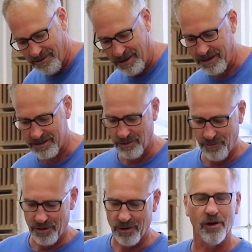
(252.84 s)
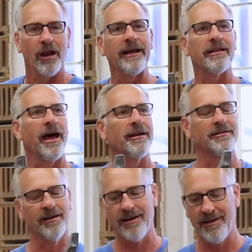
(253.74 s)
All right, so if you don't like that,
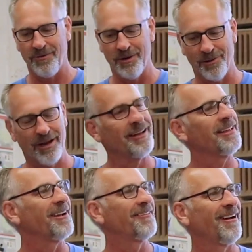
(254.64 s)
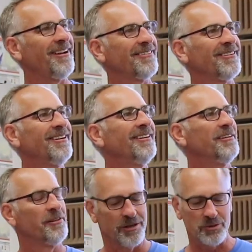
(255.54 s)
grinder,
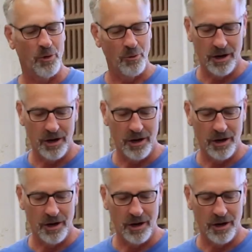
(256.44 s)
this will